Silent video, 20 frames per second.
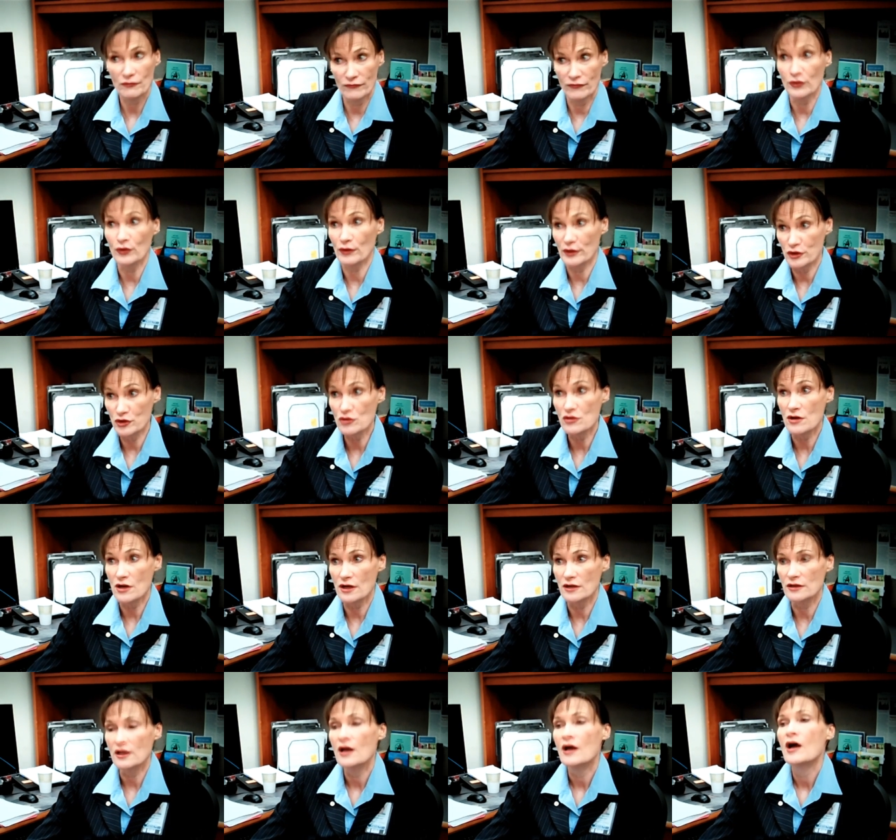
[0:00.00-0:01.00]
Very
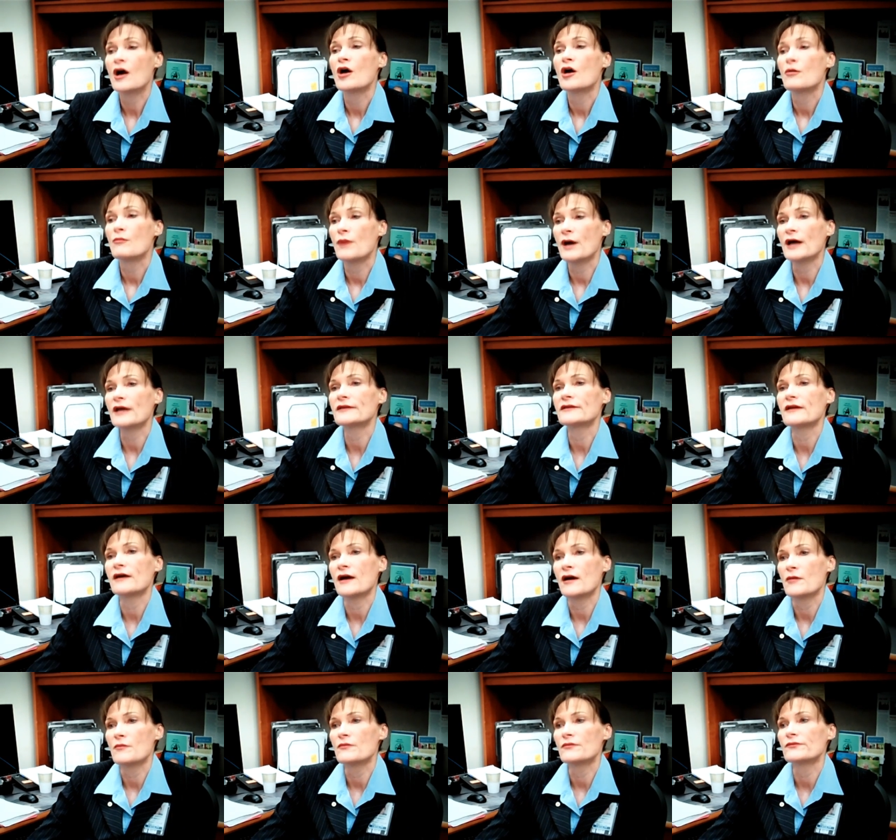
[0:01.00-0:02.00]
good, but
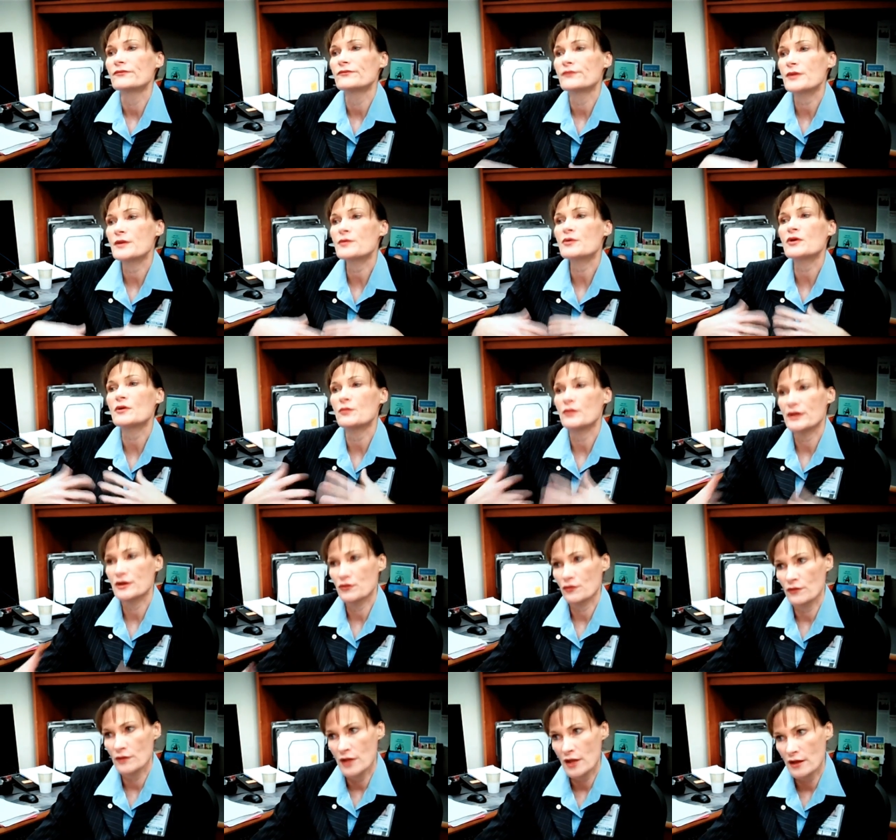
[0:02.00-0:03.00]
uh, people can be
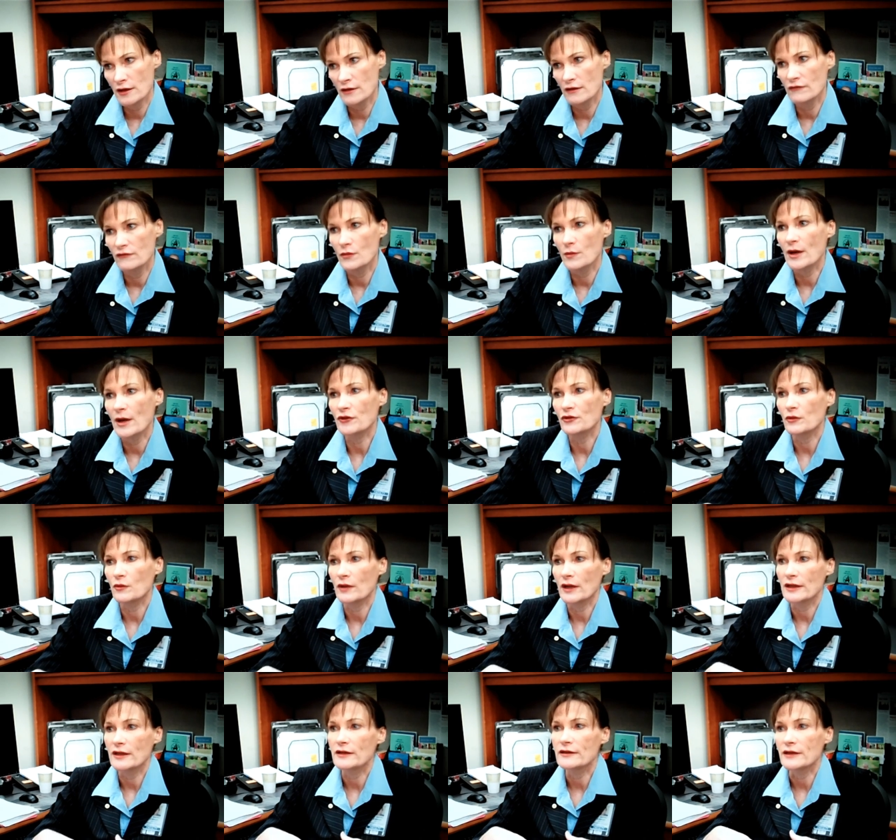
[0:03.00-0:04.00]
creative about the
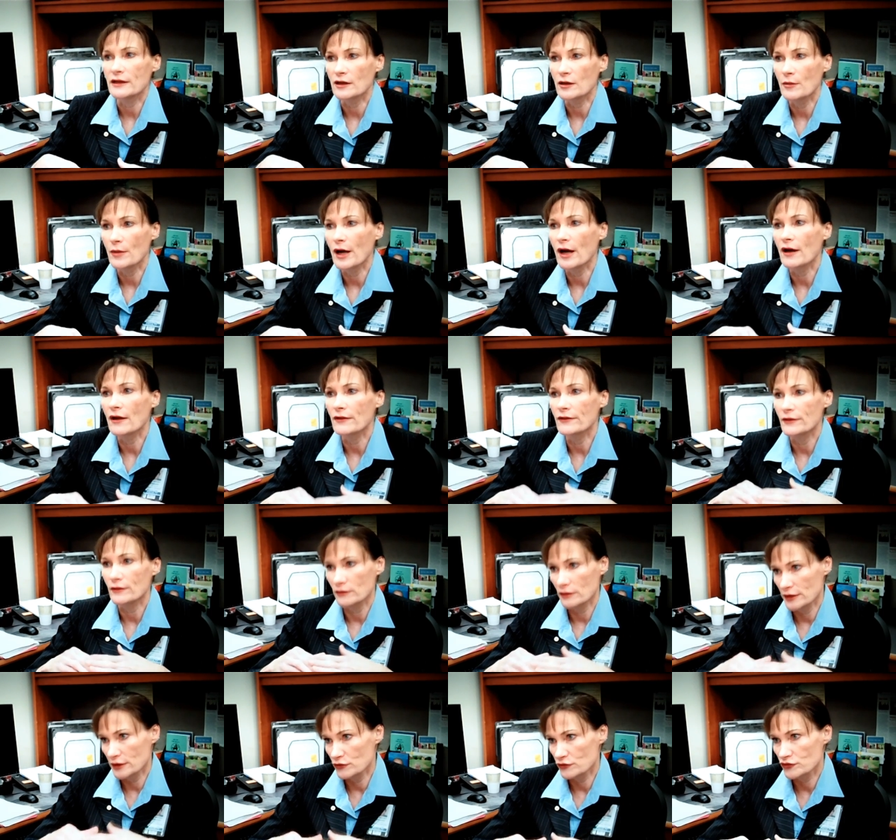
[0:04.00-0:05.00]
way they think about
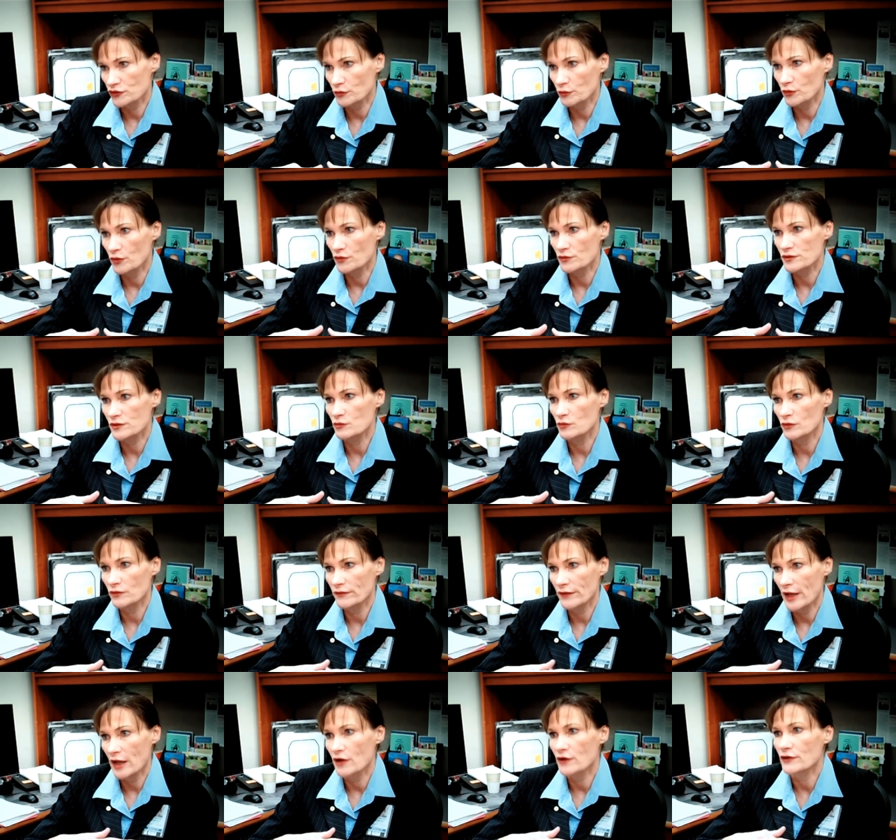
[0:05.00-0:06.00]
their leadership roles, and
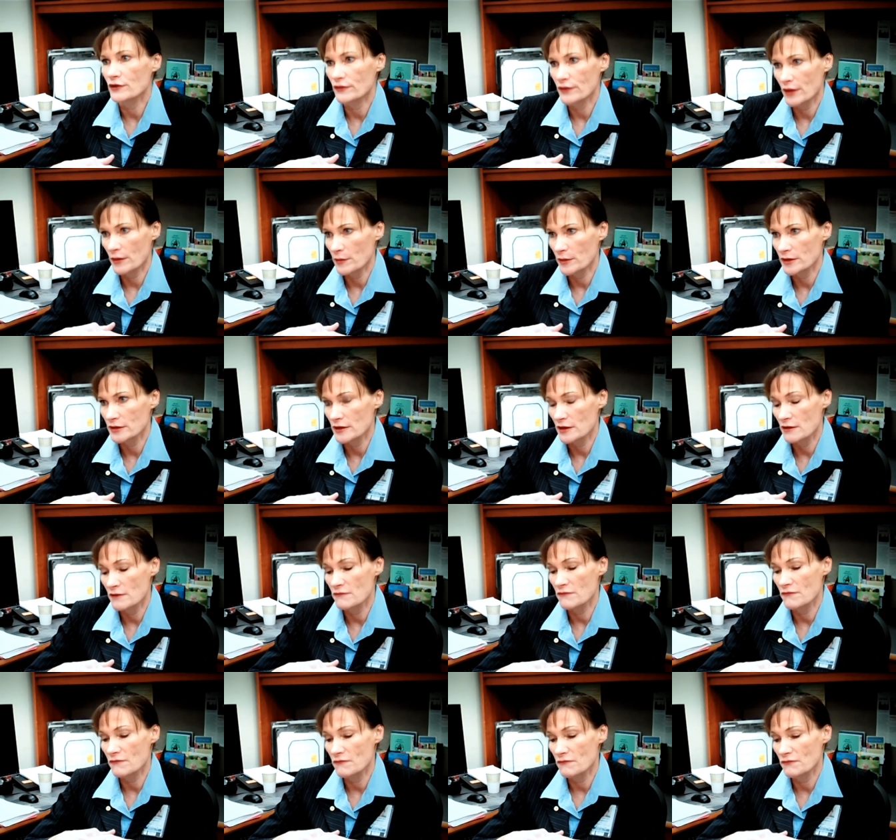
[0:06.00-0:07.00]
we'll value them and,
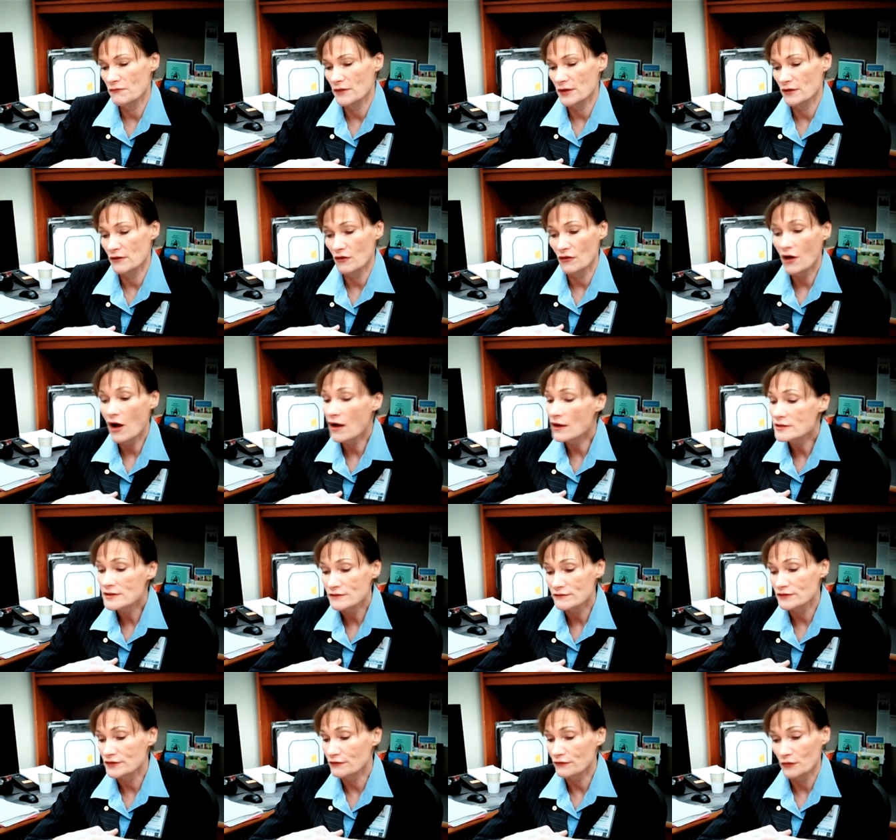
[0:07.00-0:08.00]
and in all
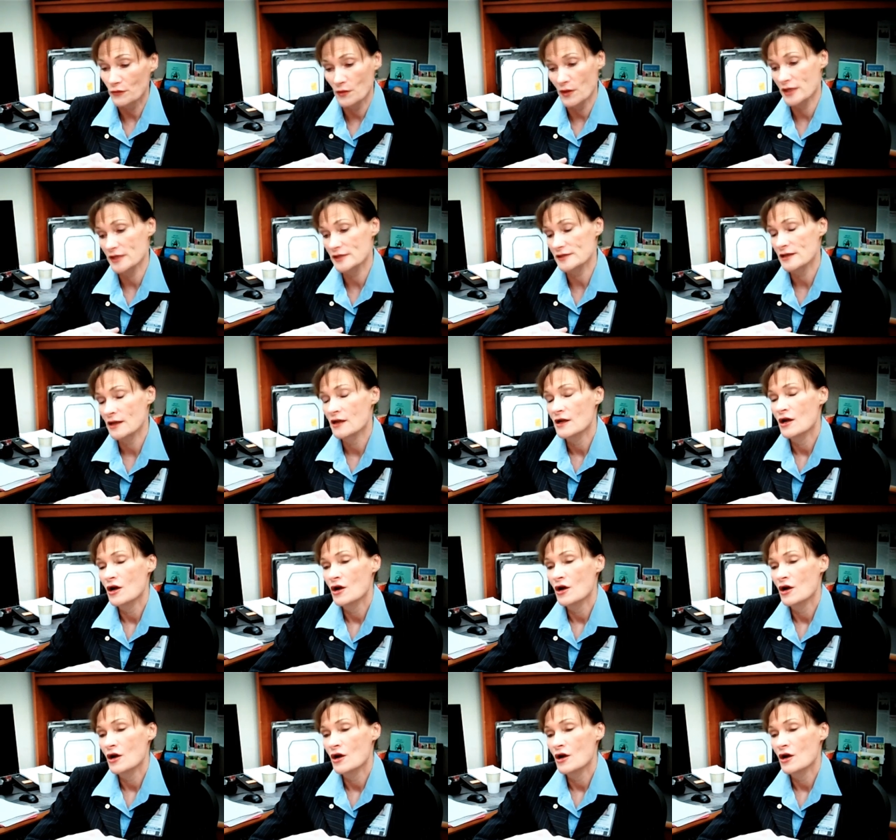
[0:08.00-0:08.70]
kinds of different ways.